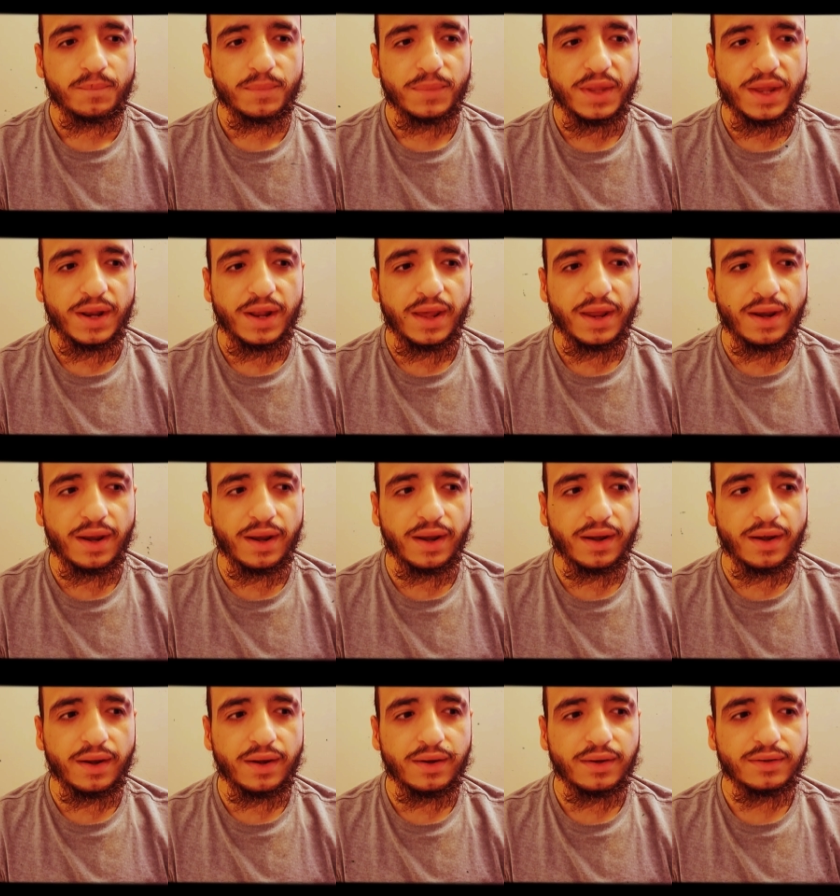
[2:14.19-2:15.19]
And then
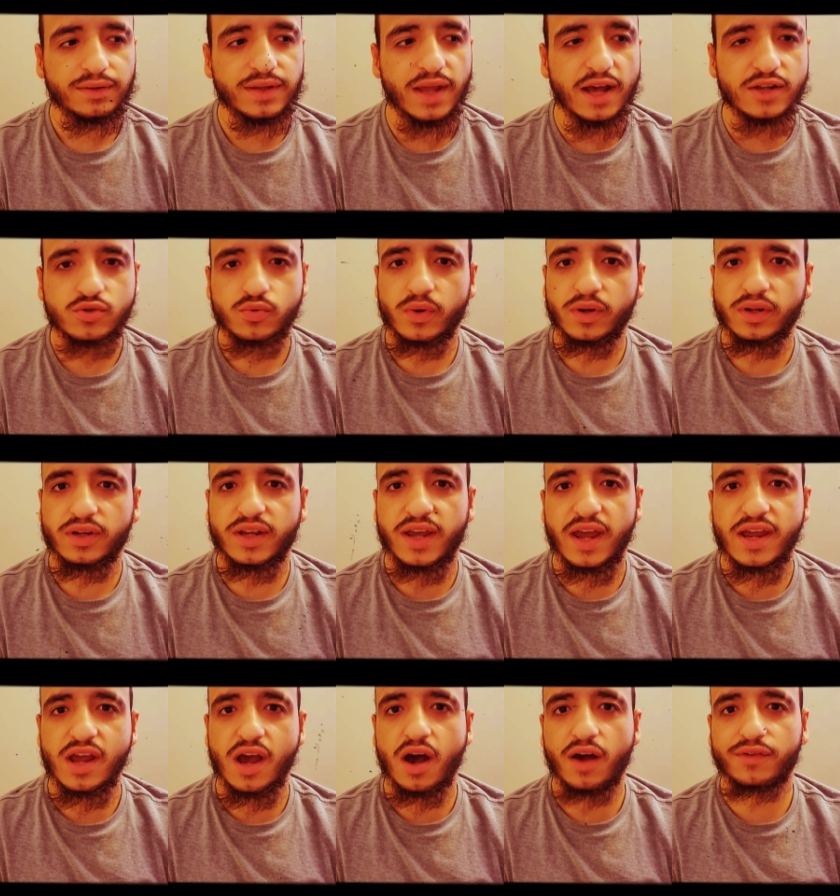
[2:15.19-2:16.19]
that's when
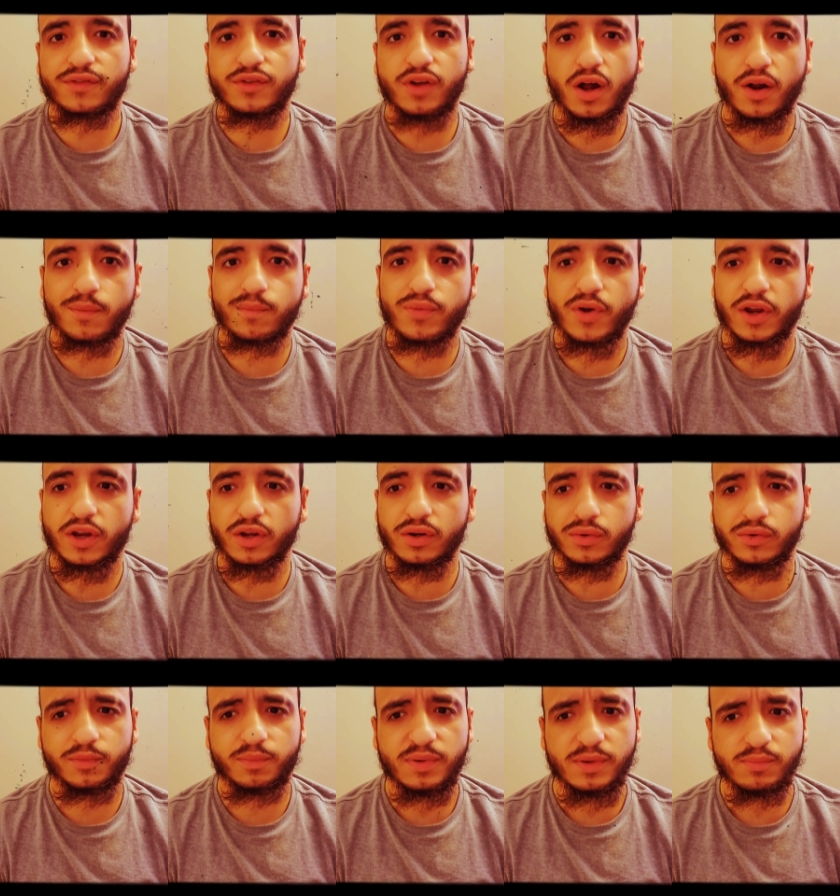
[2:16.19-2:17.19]
chaos started breaking
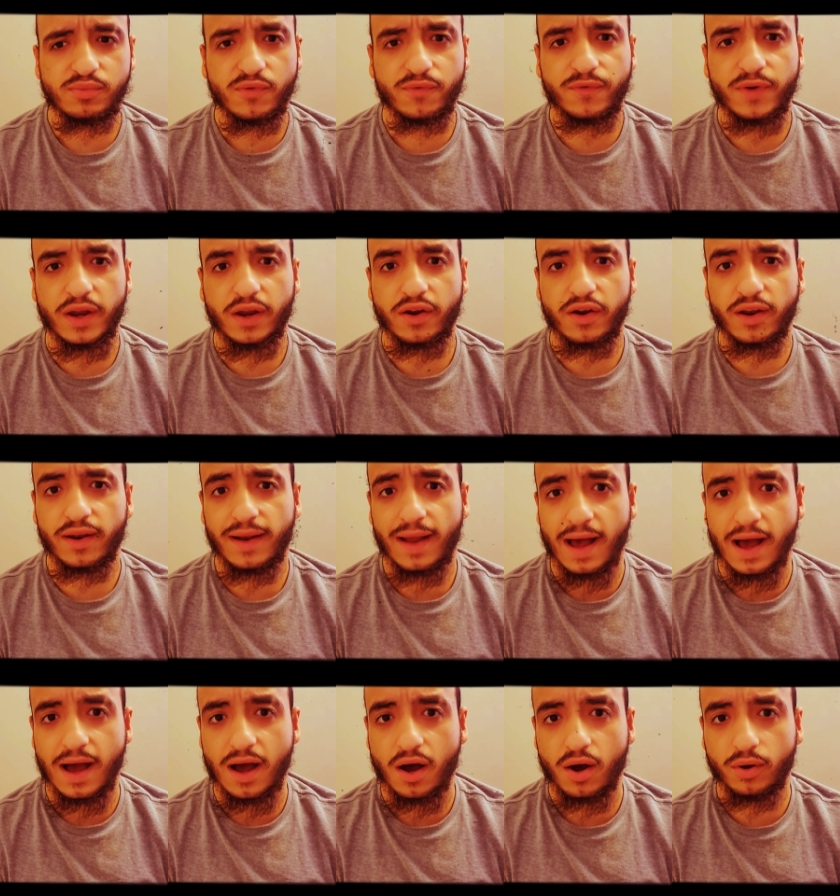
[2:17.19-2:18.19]
loose. People figured it
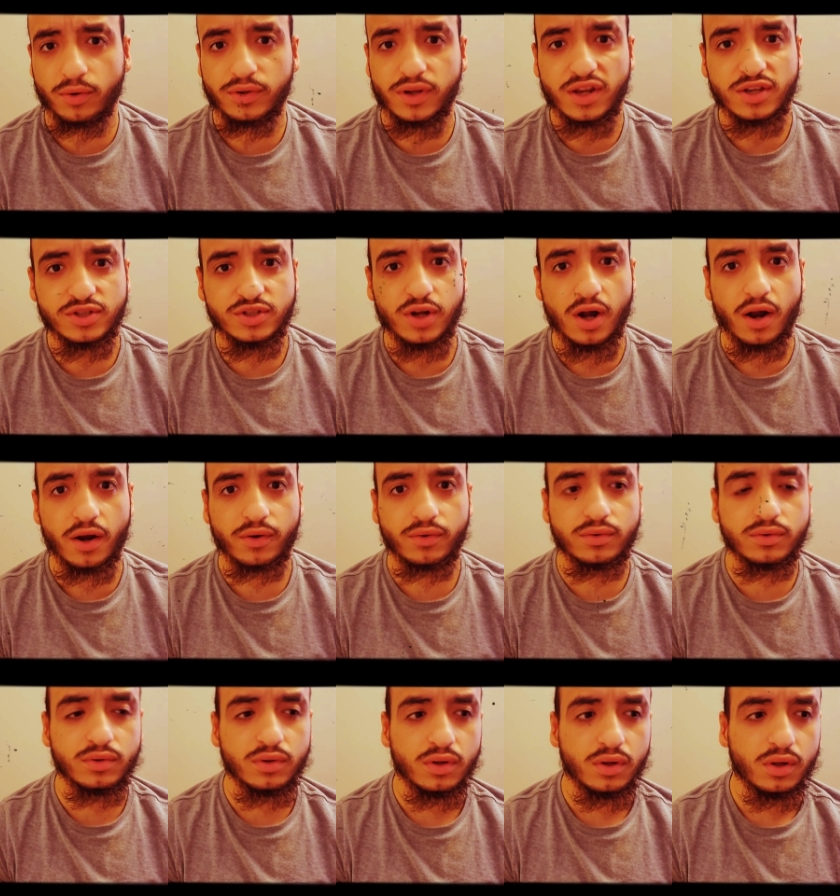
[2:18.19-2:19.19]
out. They started,
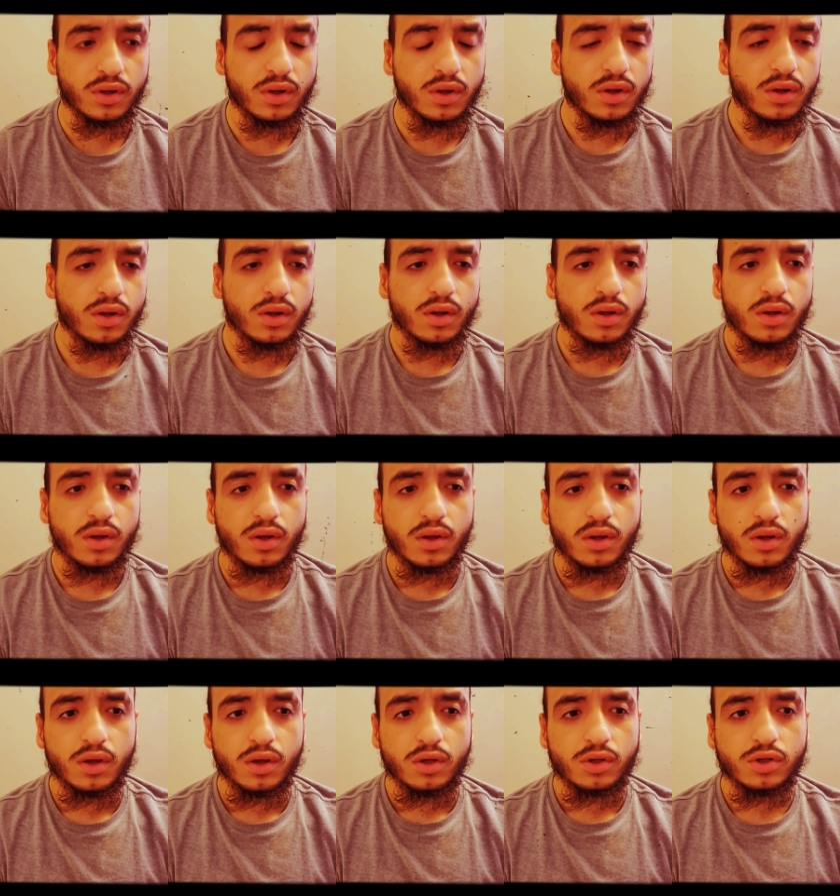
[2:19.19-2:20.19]

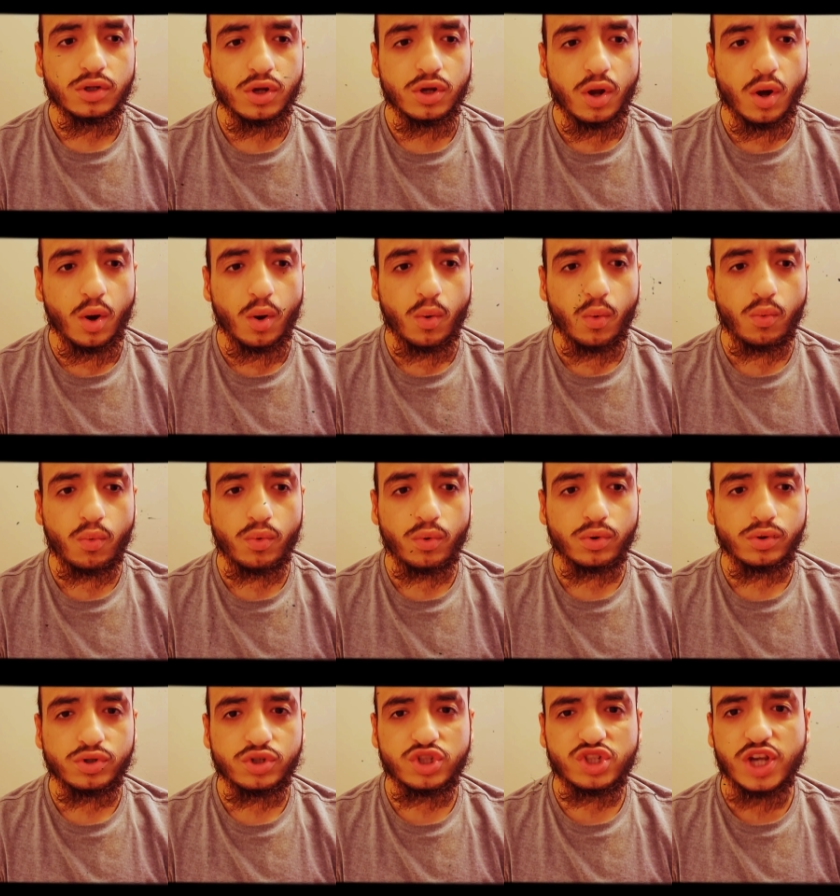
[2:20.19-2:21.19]
you know,
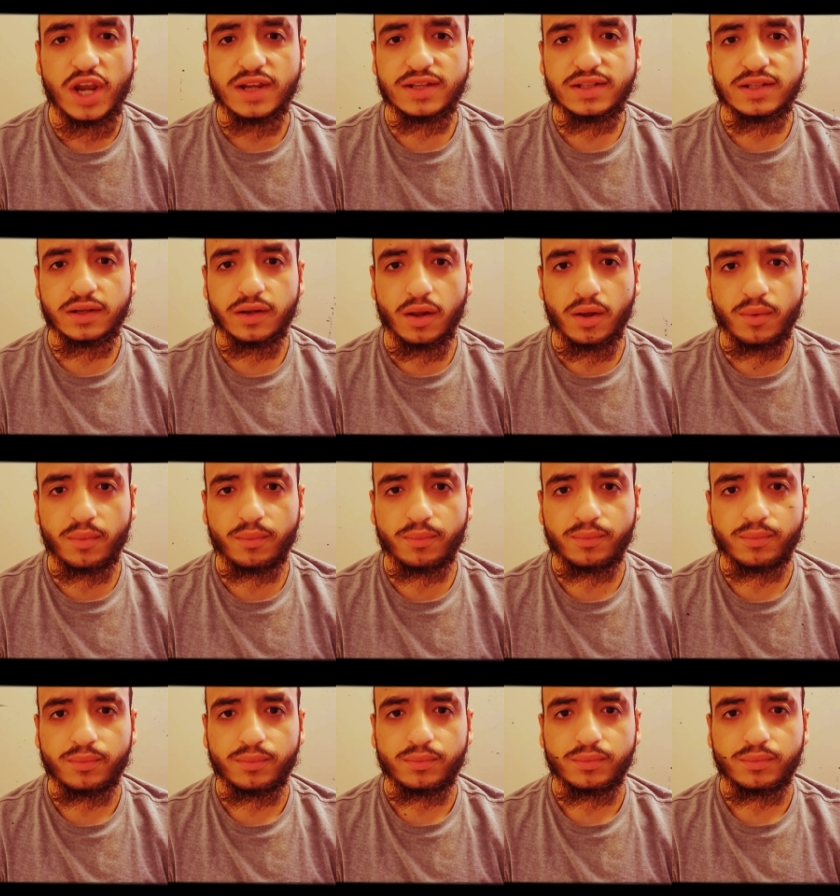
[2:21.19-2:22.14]
chasing them.